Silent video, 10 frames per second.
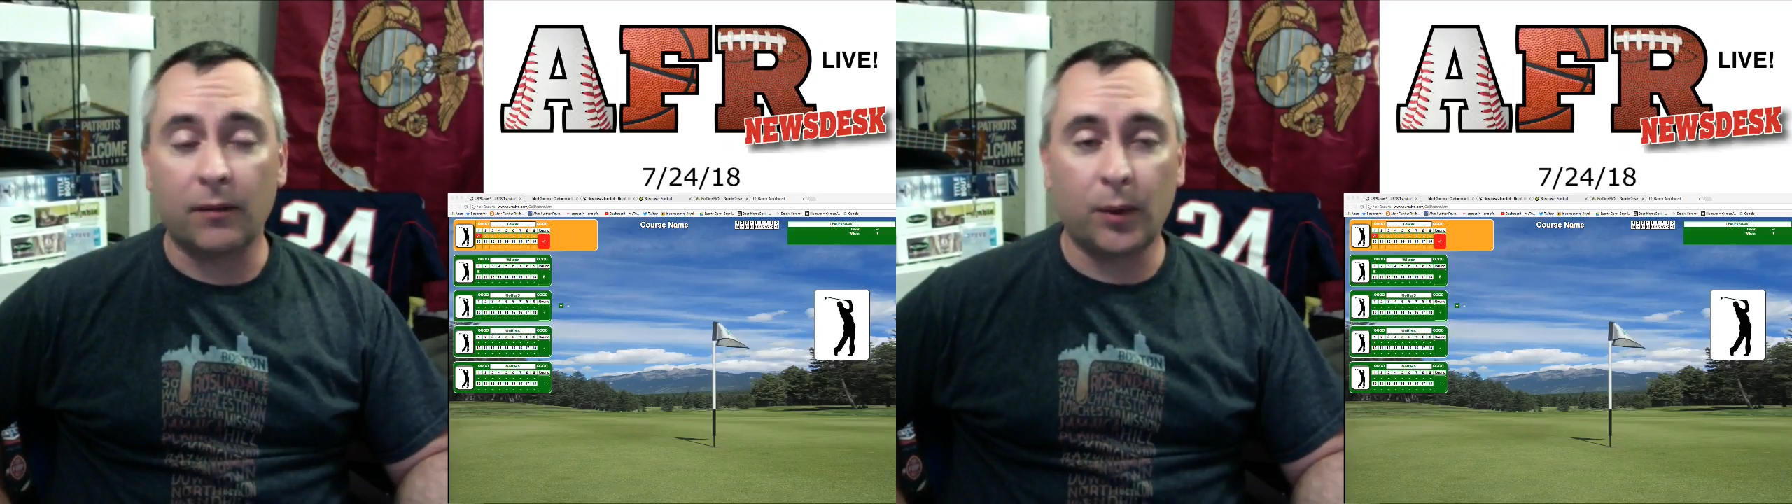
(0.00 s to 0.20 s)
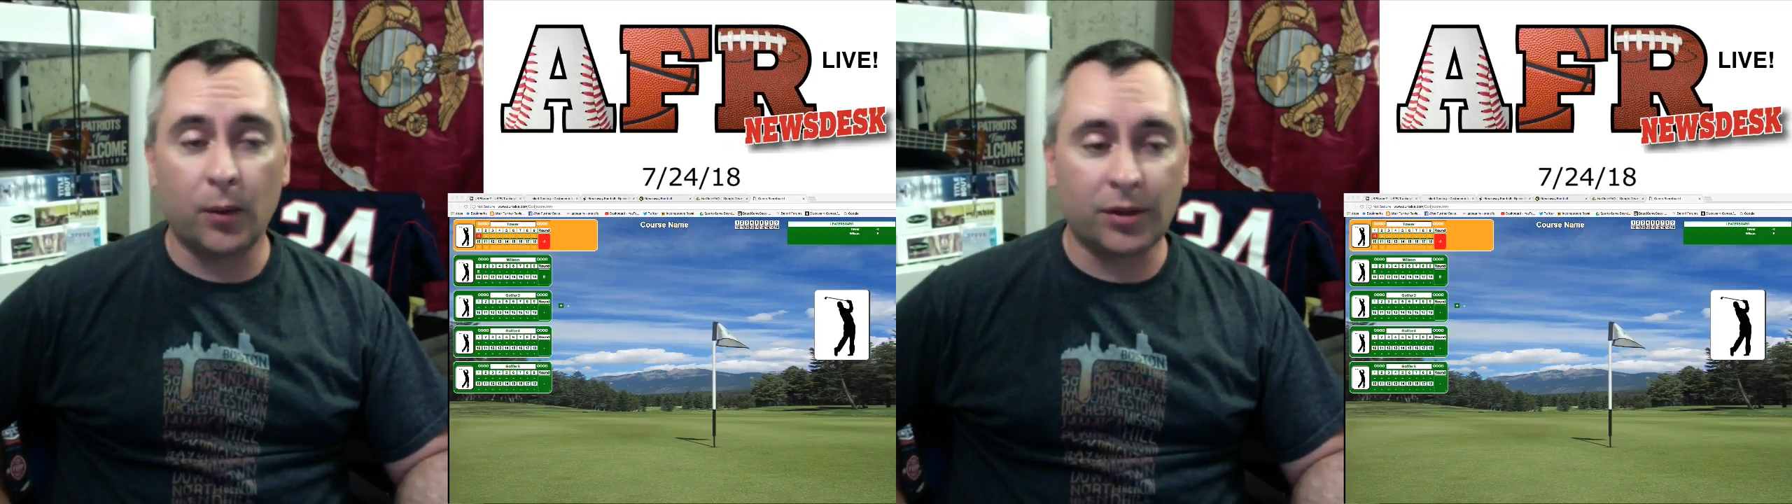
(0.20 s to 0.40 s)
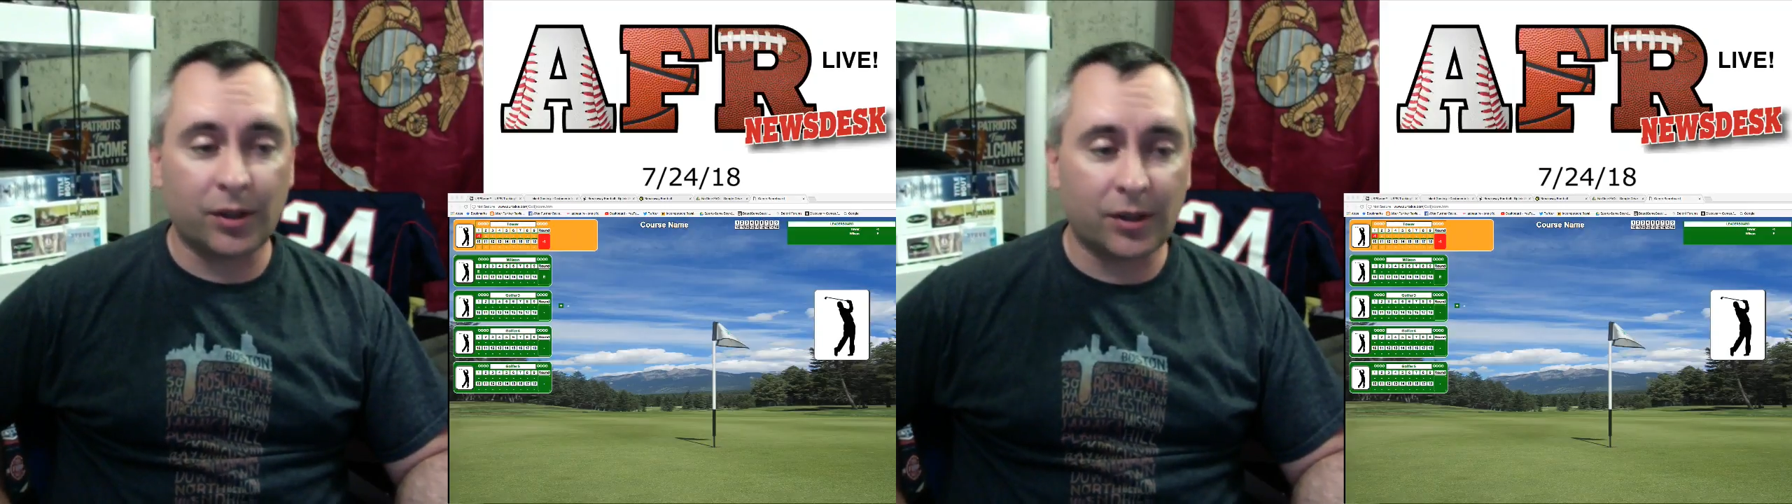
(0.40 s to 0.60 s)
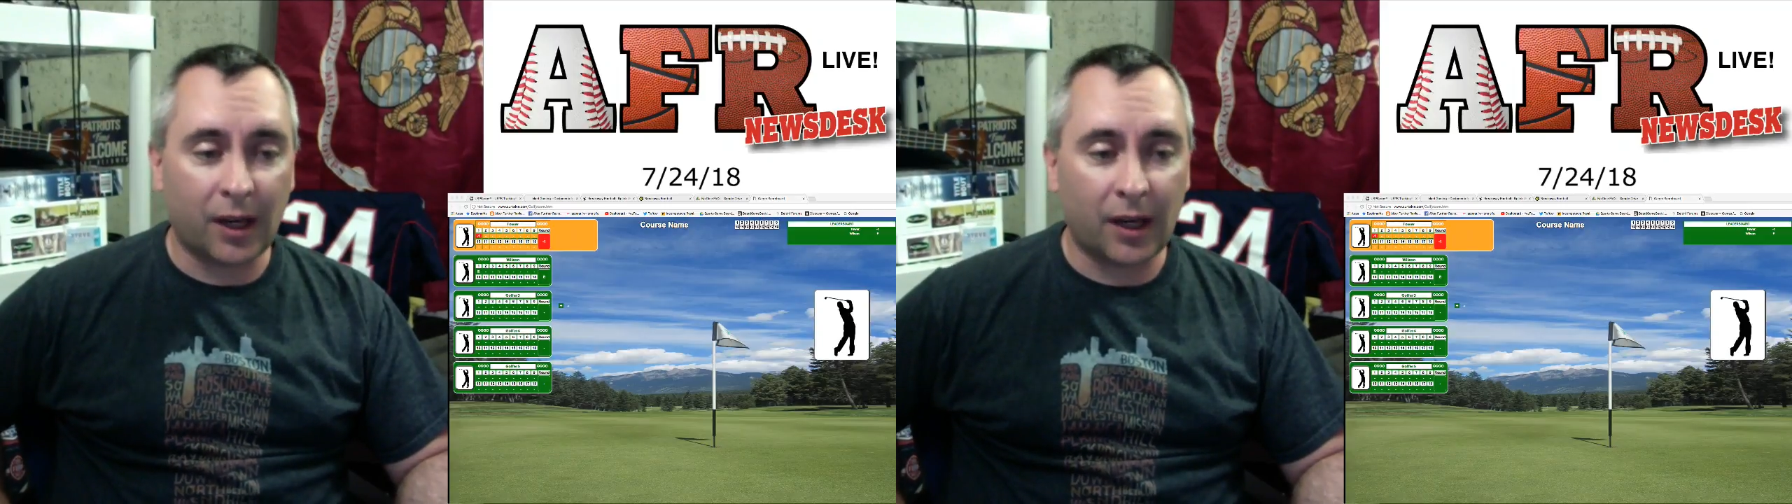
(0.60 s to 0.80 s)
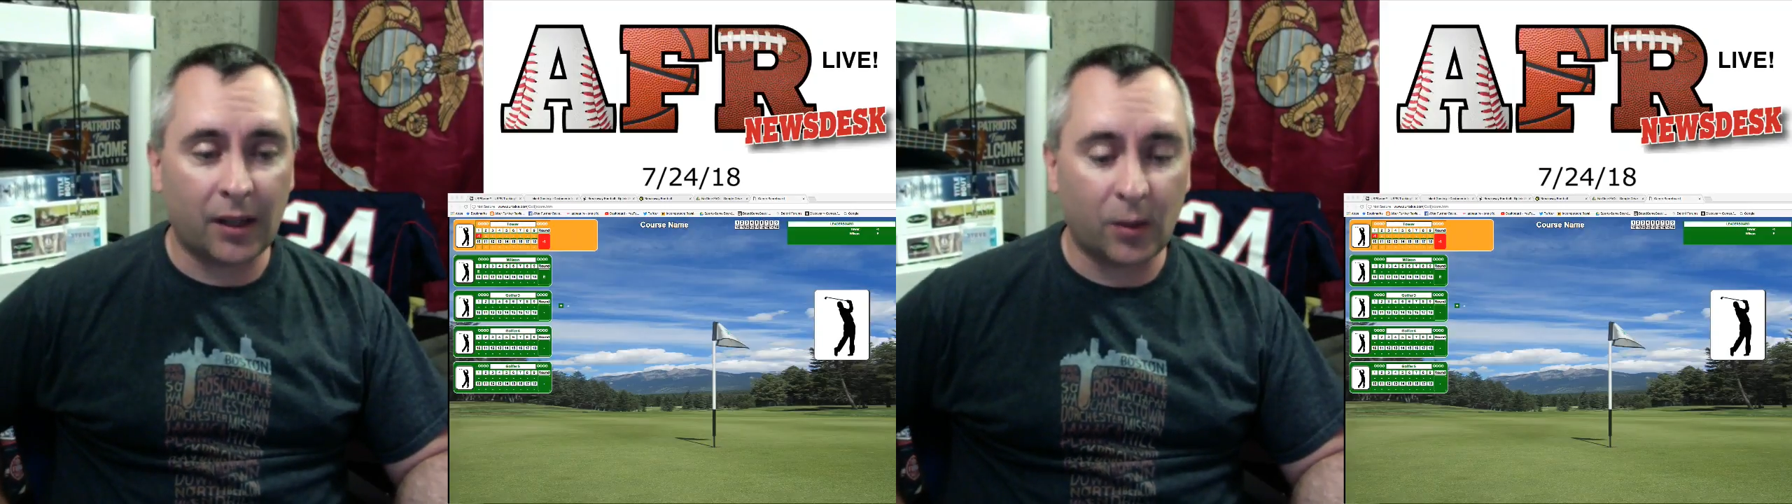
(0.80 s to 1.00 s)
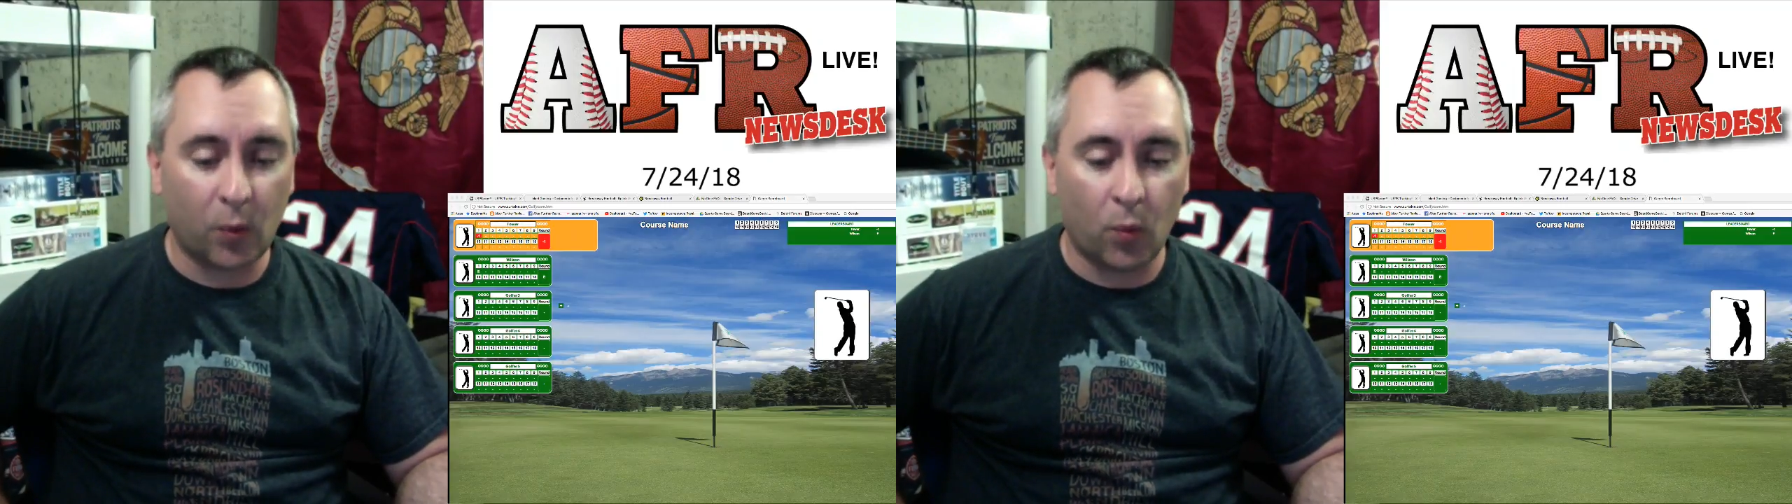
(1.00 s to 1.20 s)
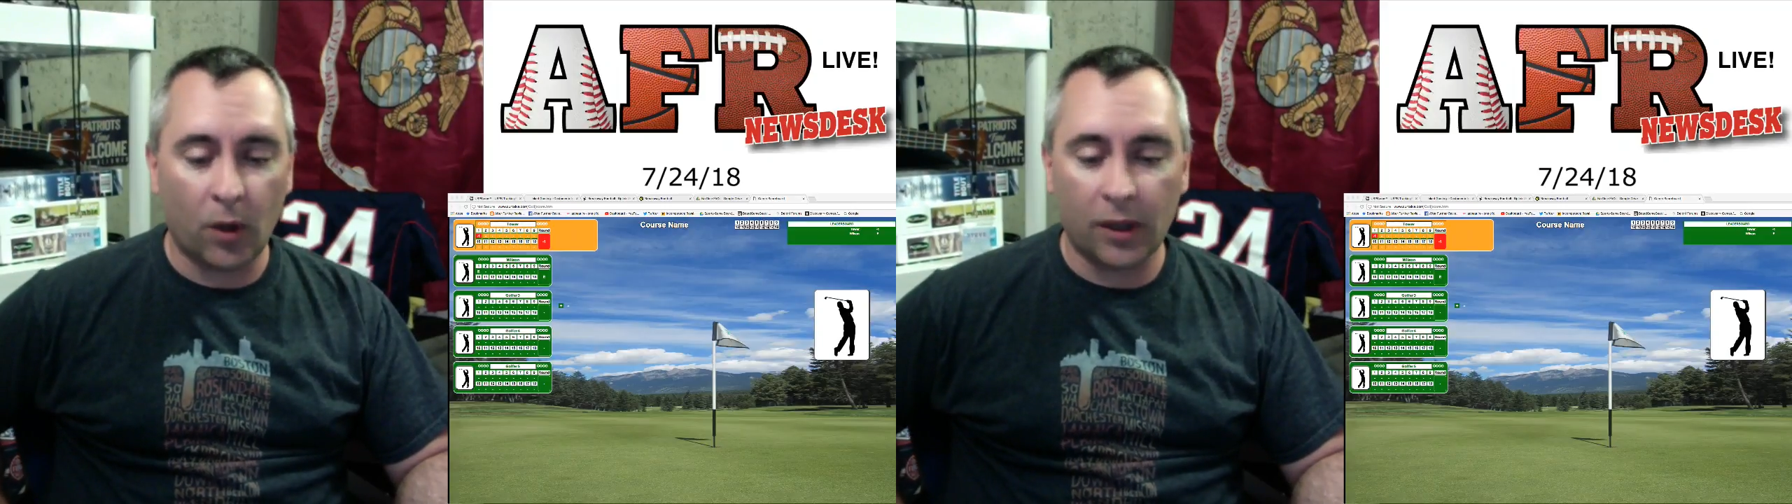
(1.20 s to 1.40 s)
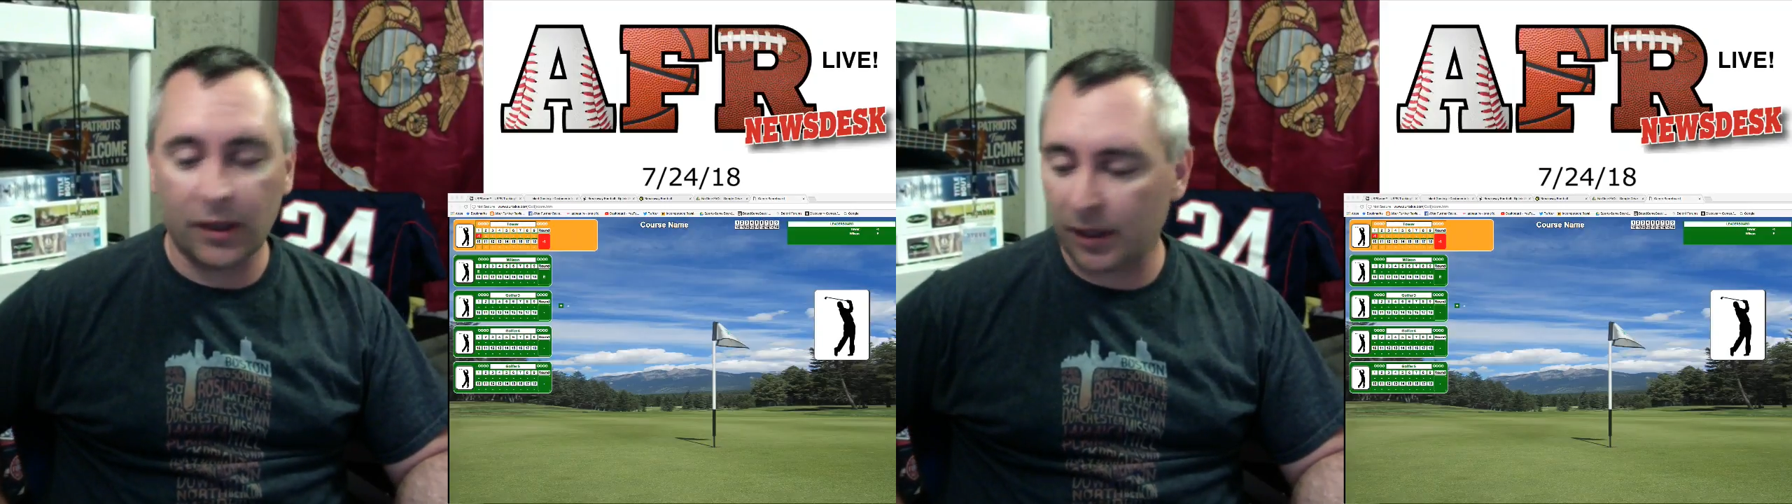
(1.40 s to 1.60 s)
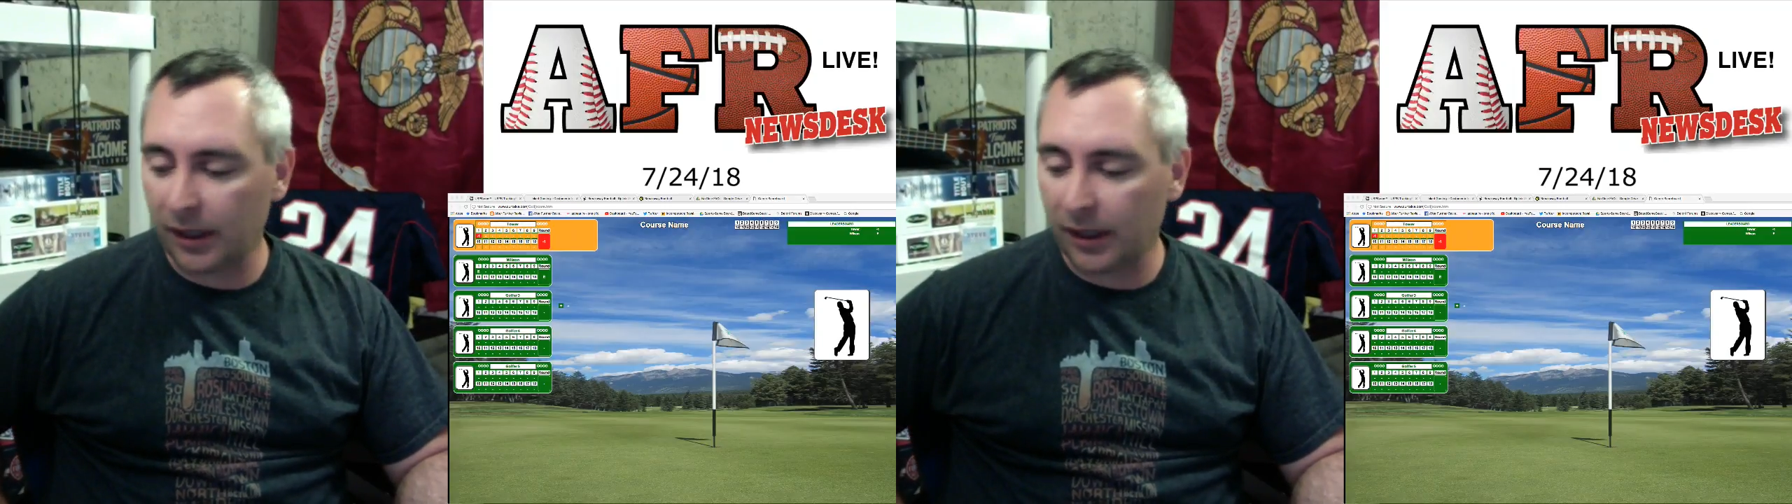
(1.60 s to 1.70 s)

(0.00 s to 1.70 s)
viewers decide what